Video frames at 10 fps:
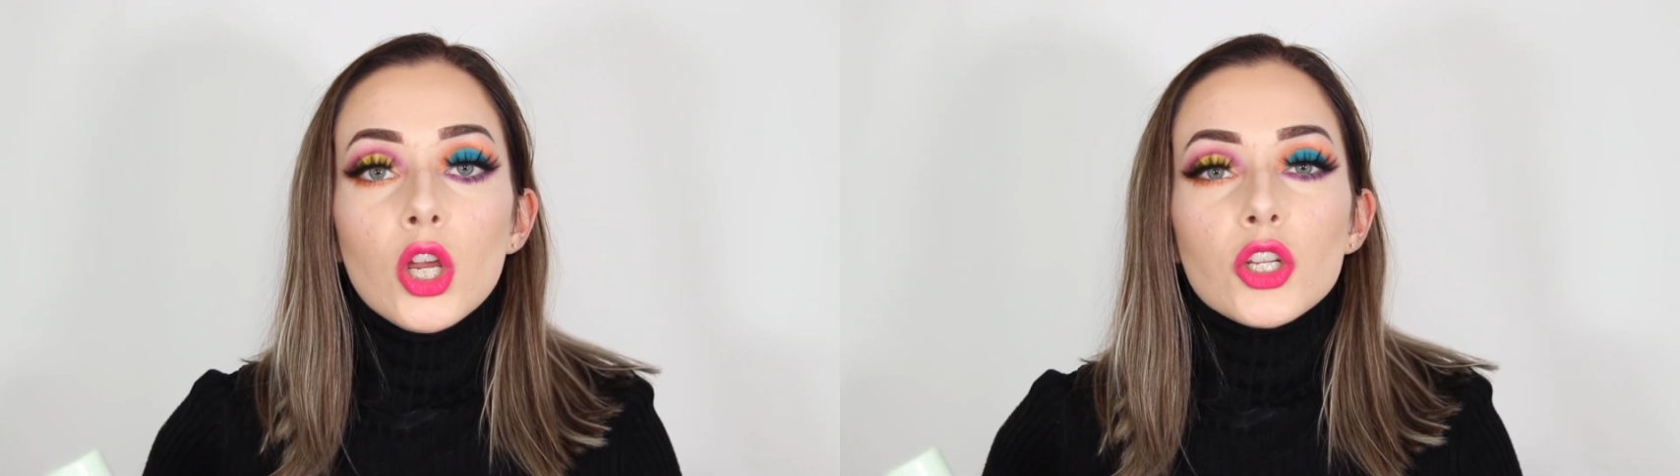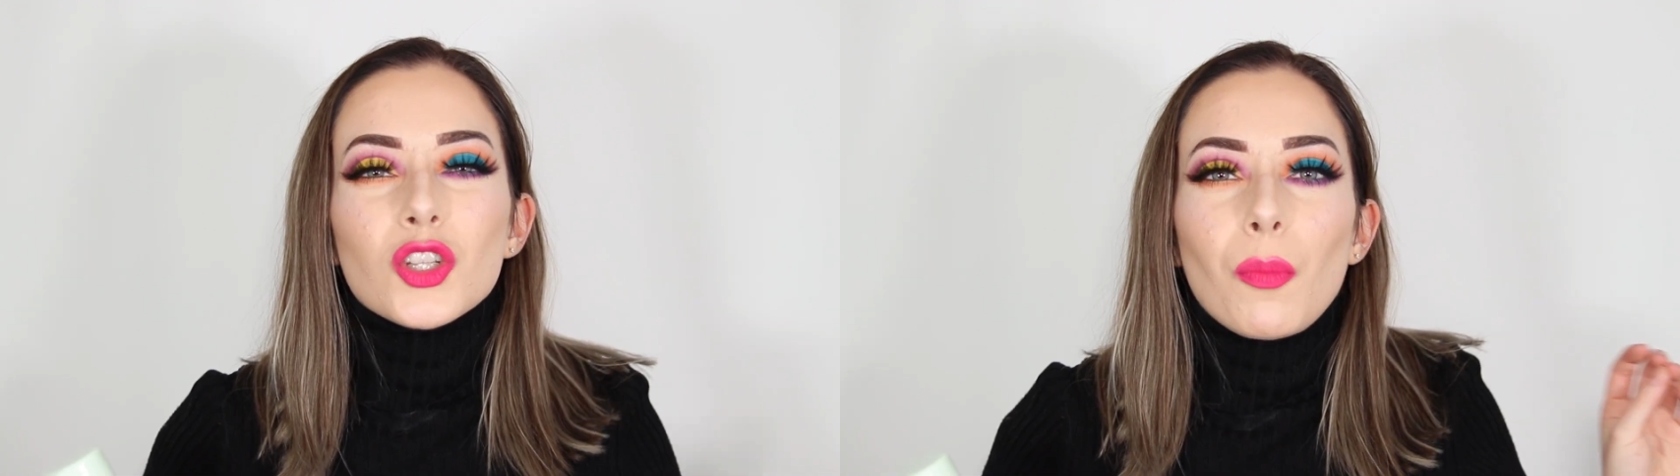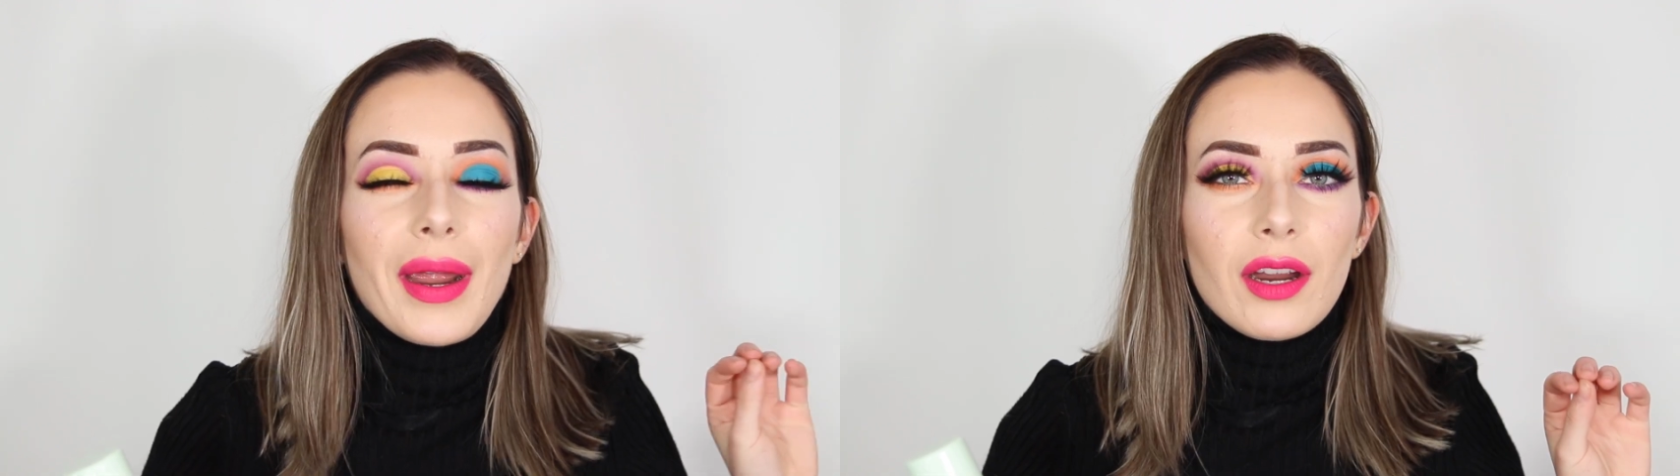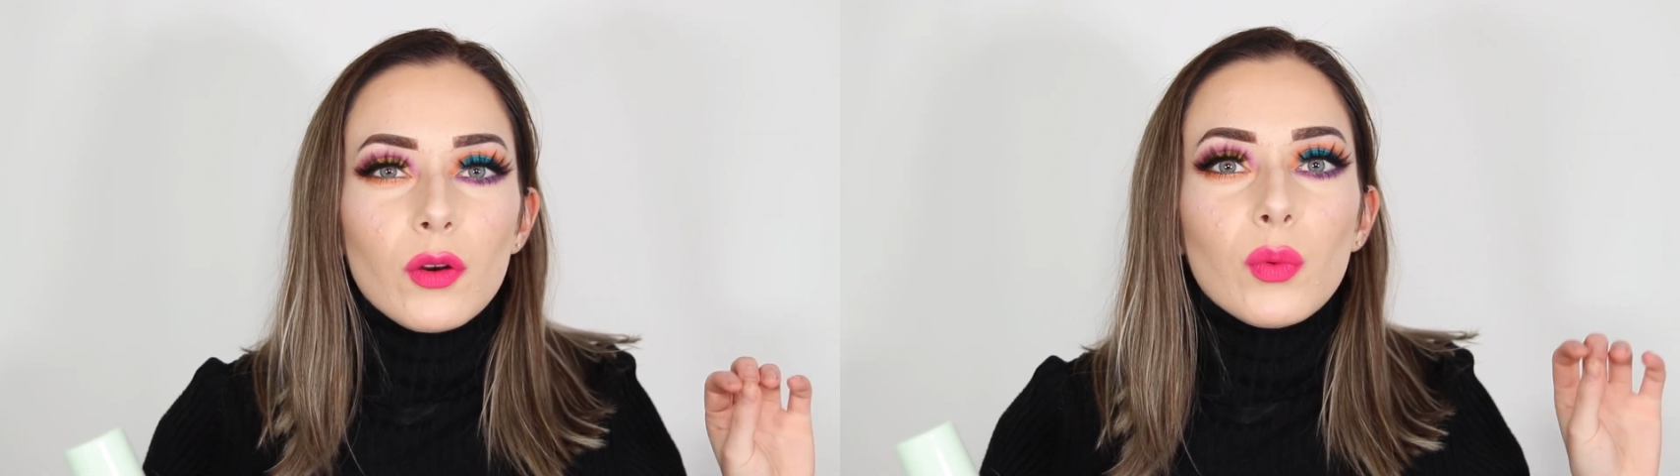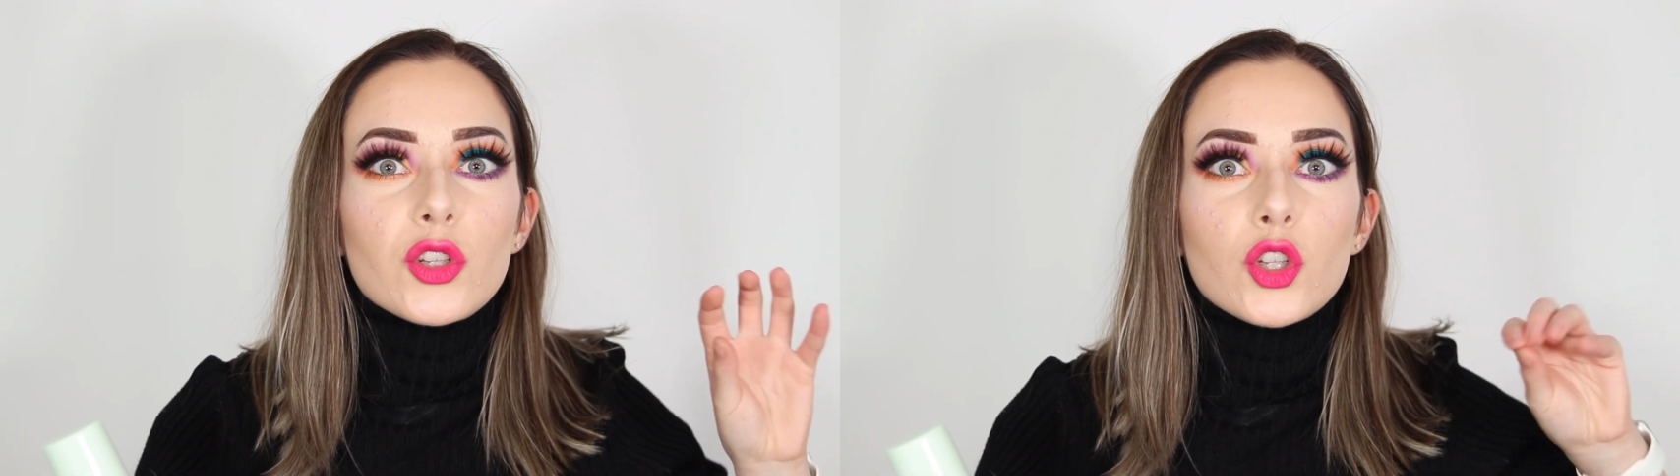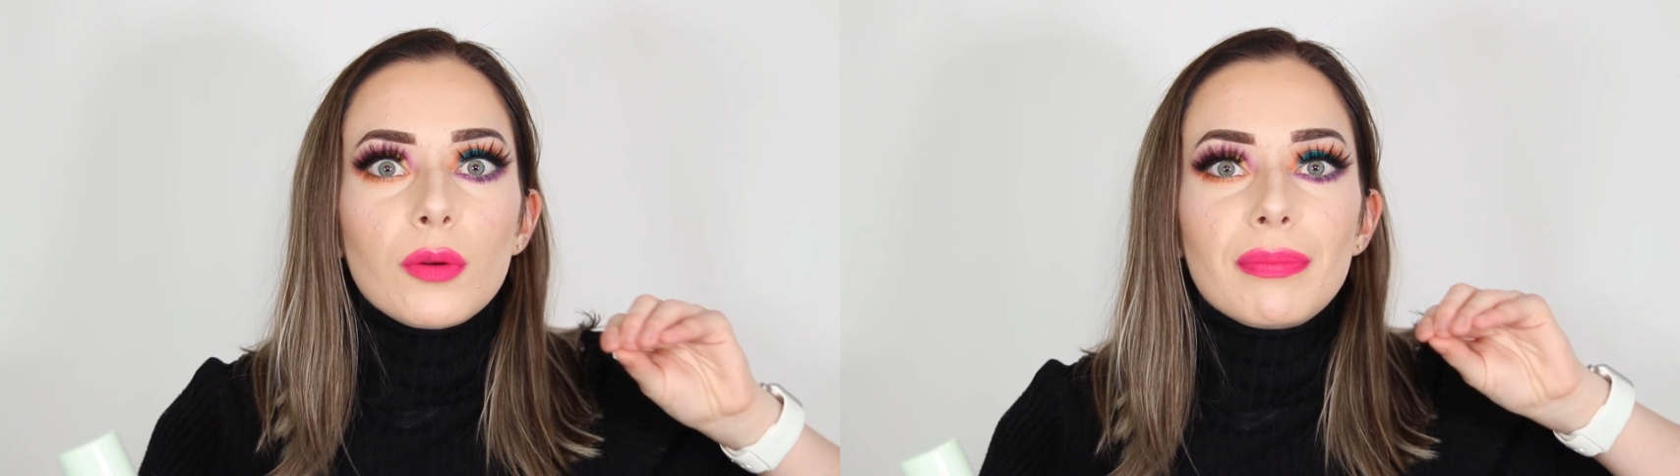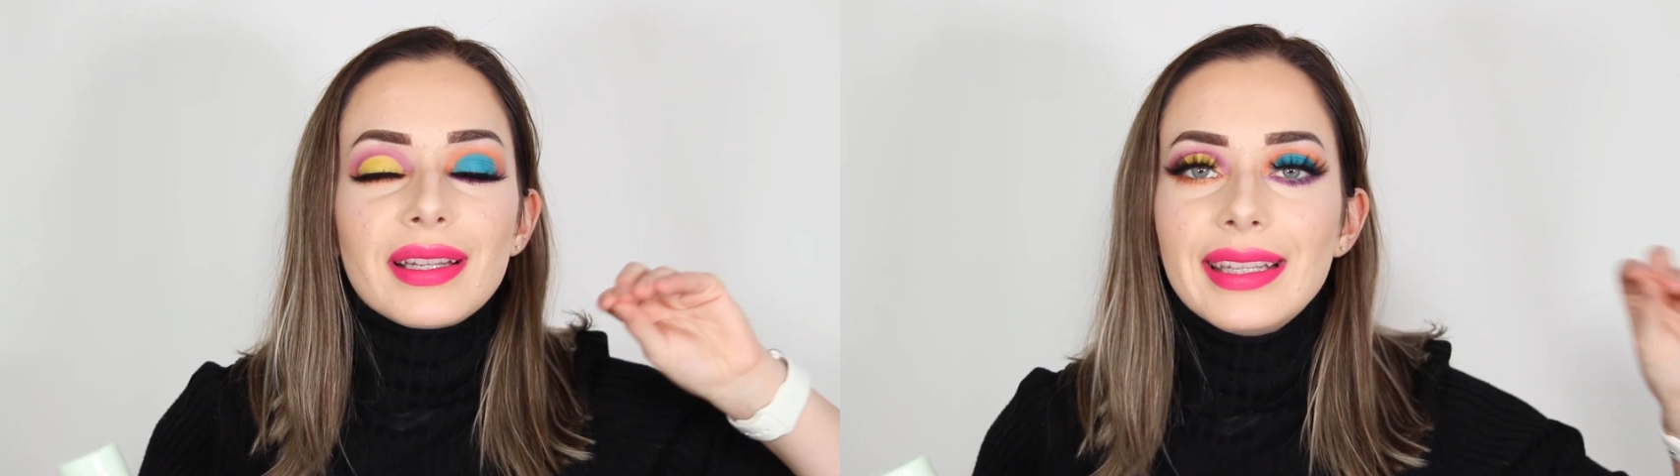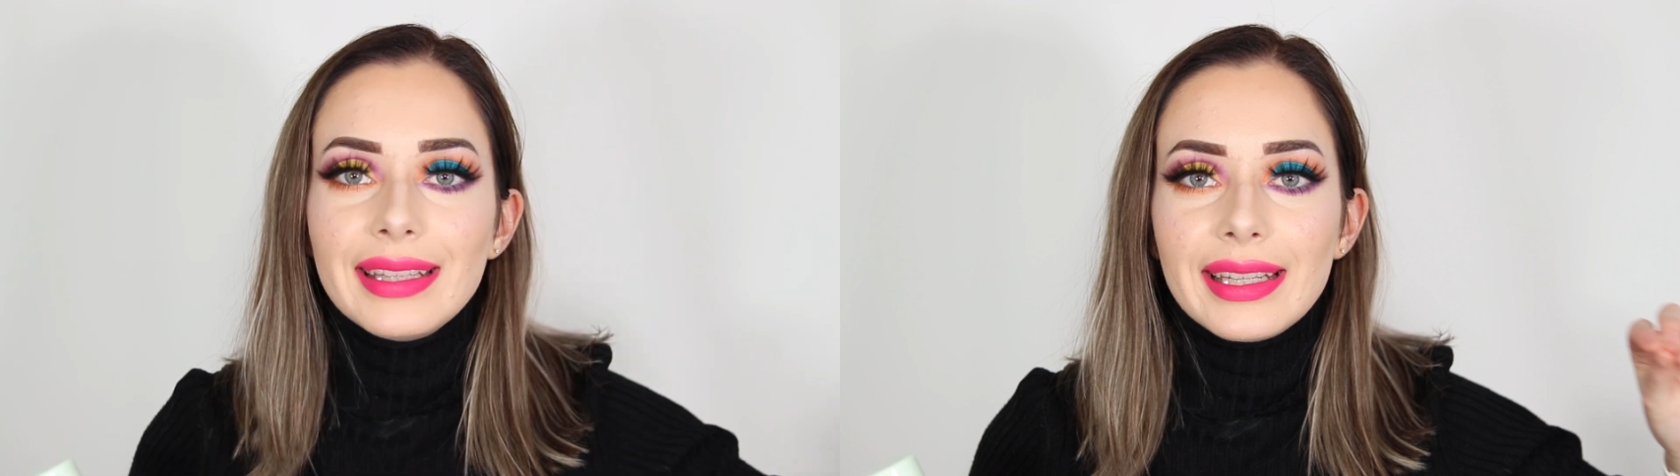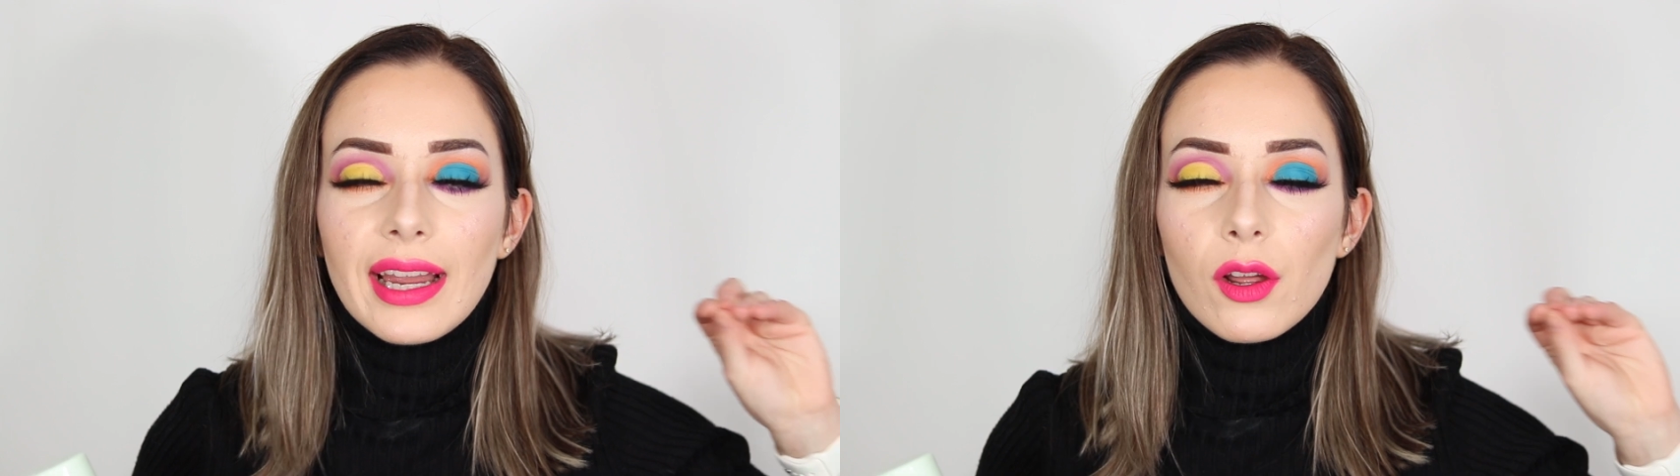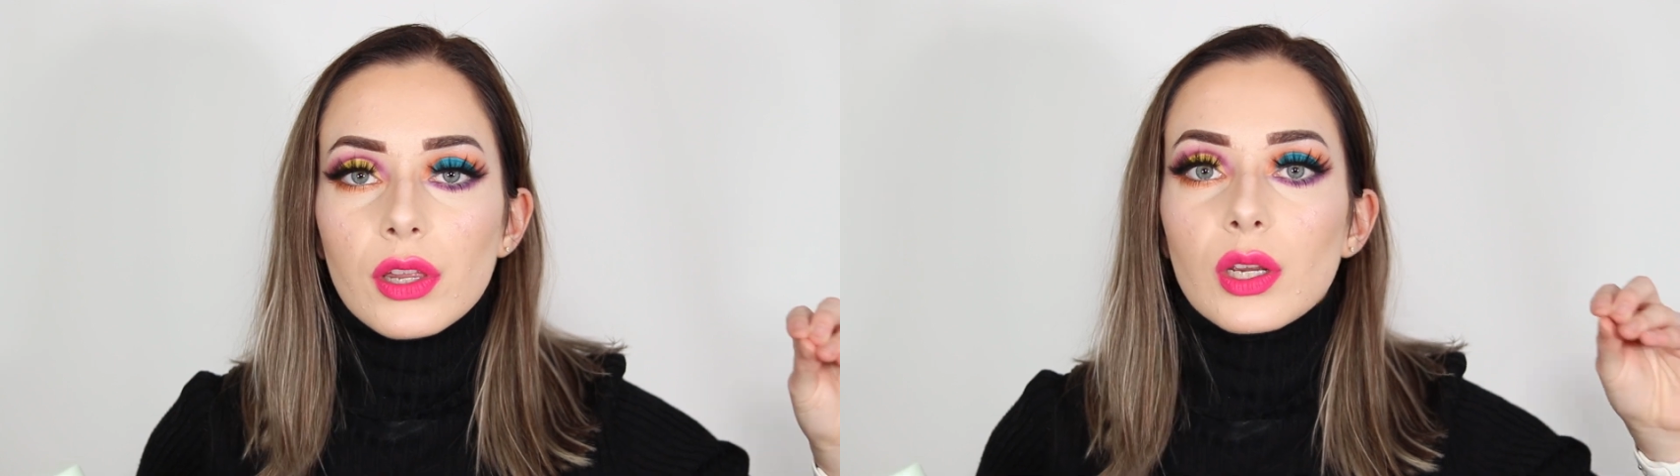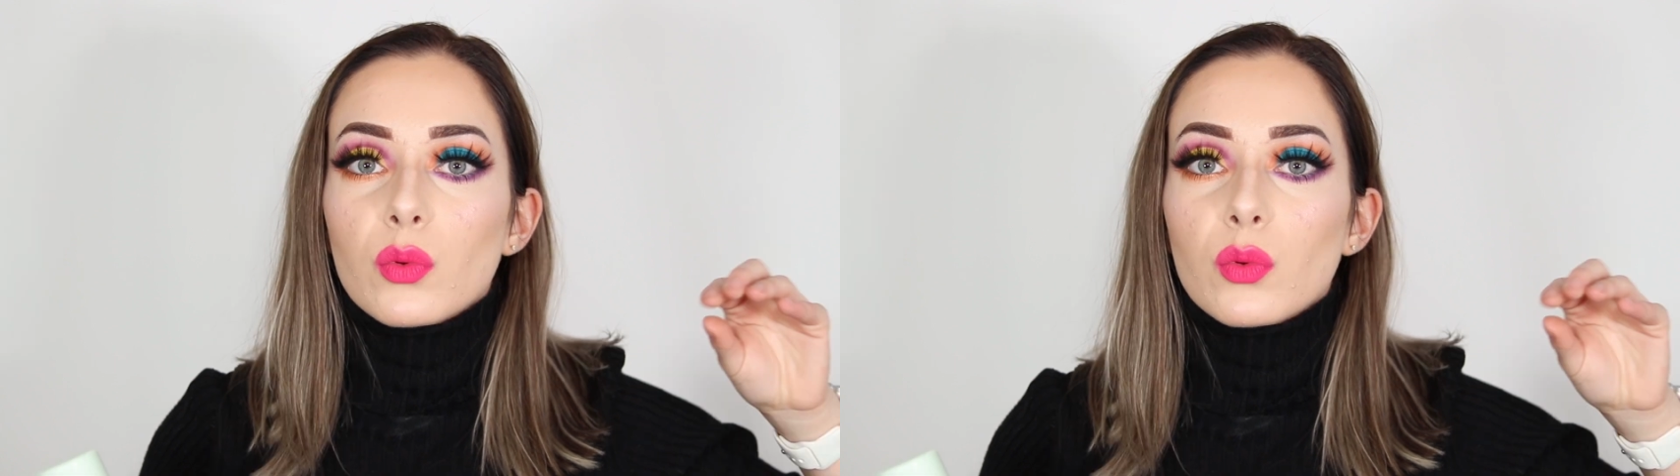So my hair was completely healthy.